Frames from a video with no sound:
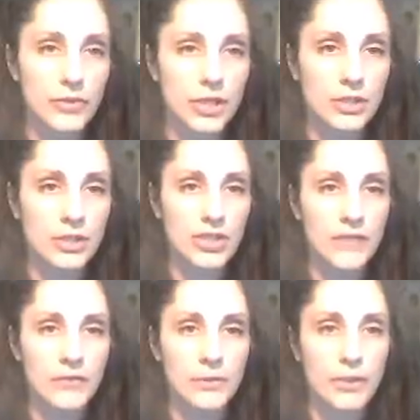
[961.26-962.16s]
thing and just
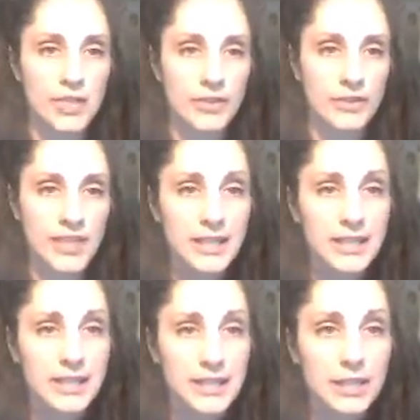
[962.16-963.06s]
have them write down the
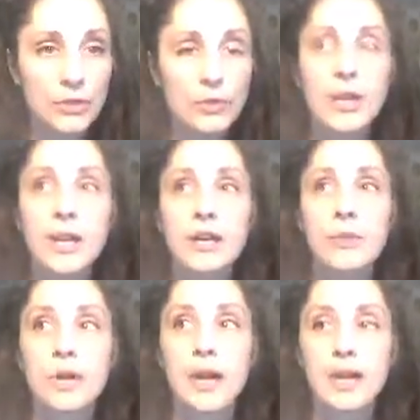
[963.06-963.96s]
dates that they knew.
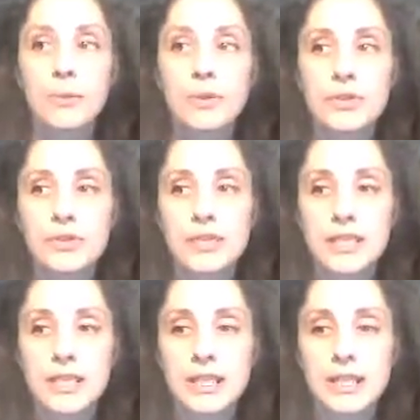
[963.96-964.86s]
What I personally
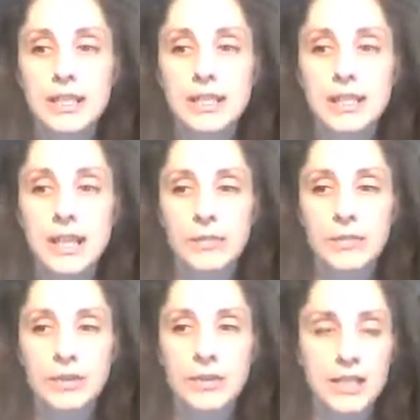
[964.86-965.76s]
did is I
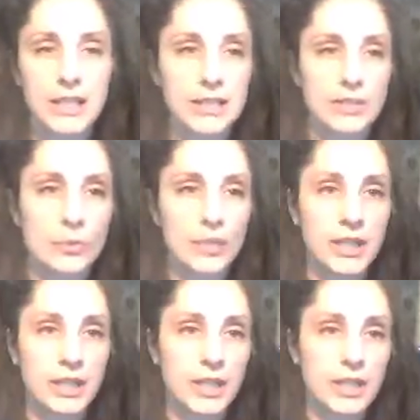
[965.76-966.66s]
would do it at the end of the
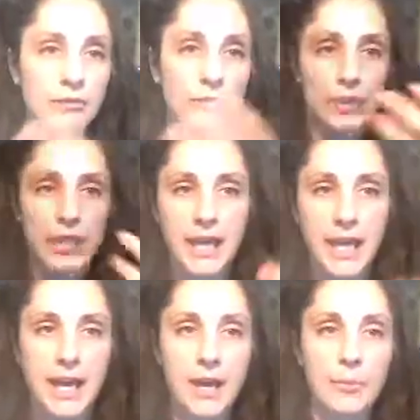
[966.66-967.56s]
week and kind of
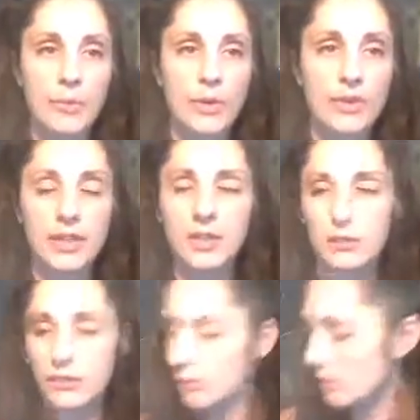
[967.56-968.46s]
recap what they
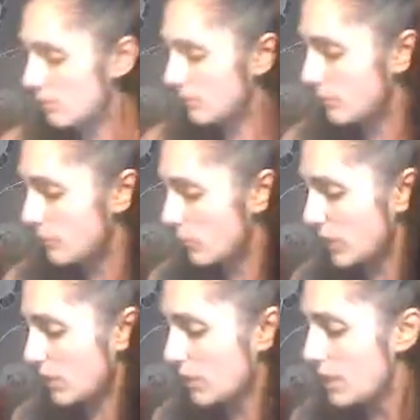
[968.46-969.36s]
learned from the
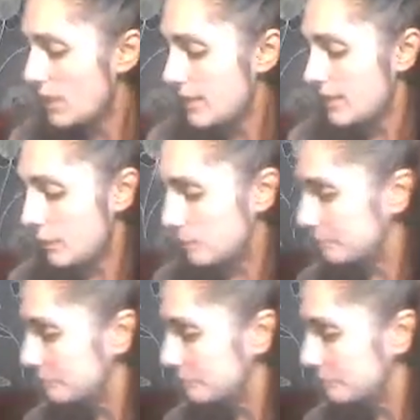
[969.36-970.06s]
week. So